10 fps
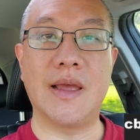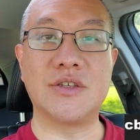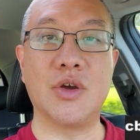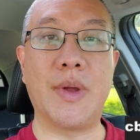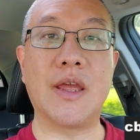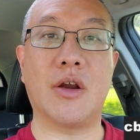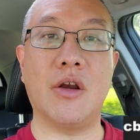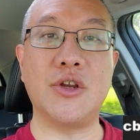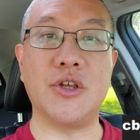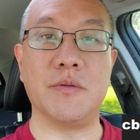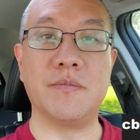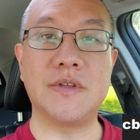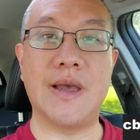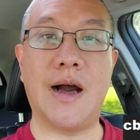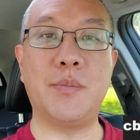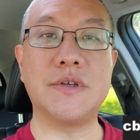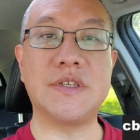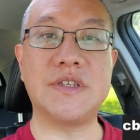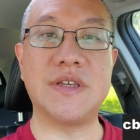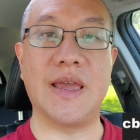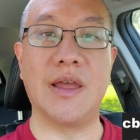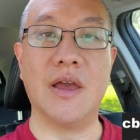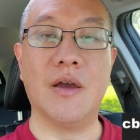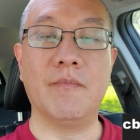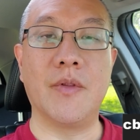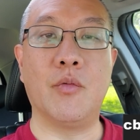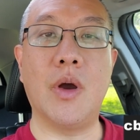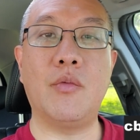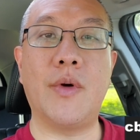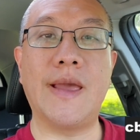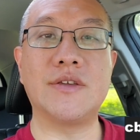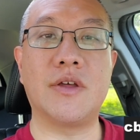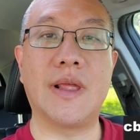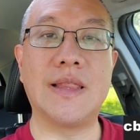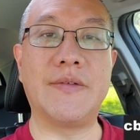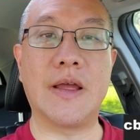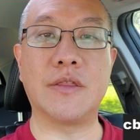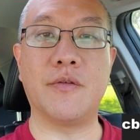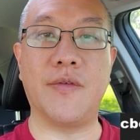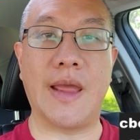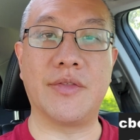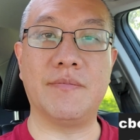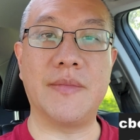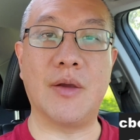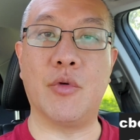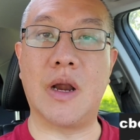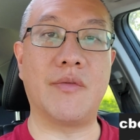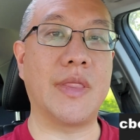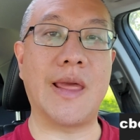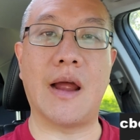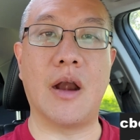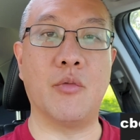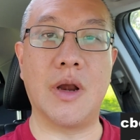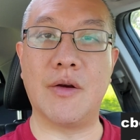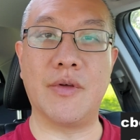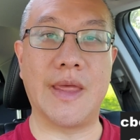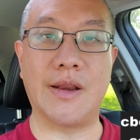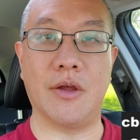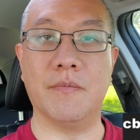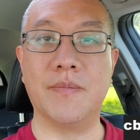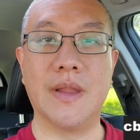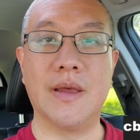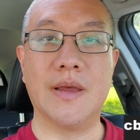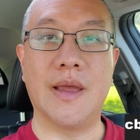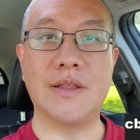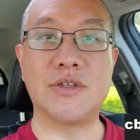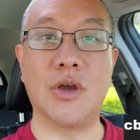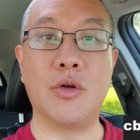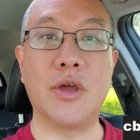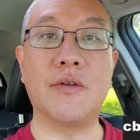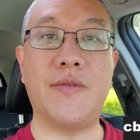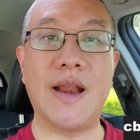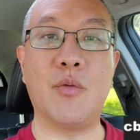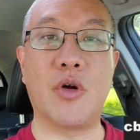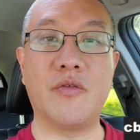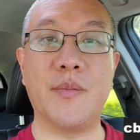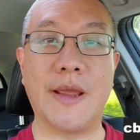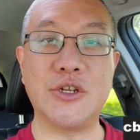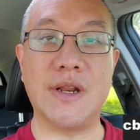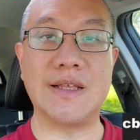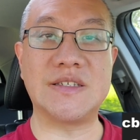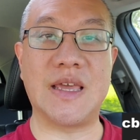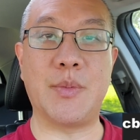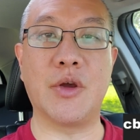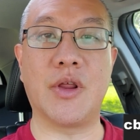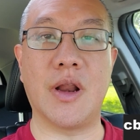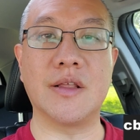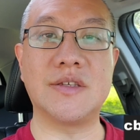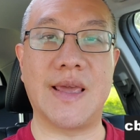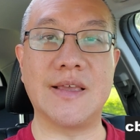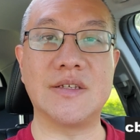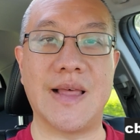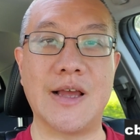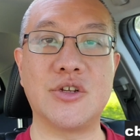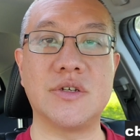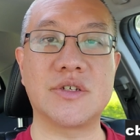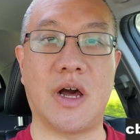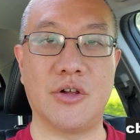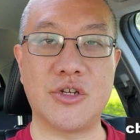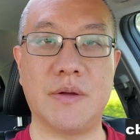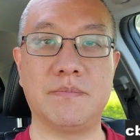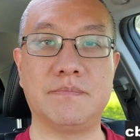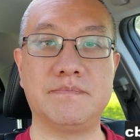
And so we encourage you to help us to see what ways are they living out their faith in whatever they are and whatever they do. And so you can find out more information at cboq.ca/scholarship.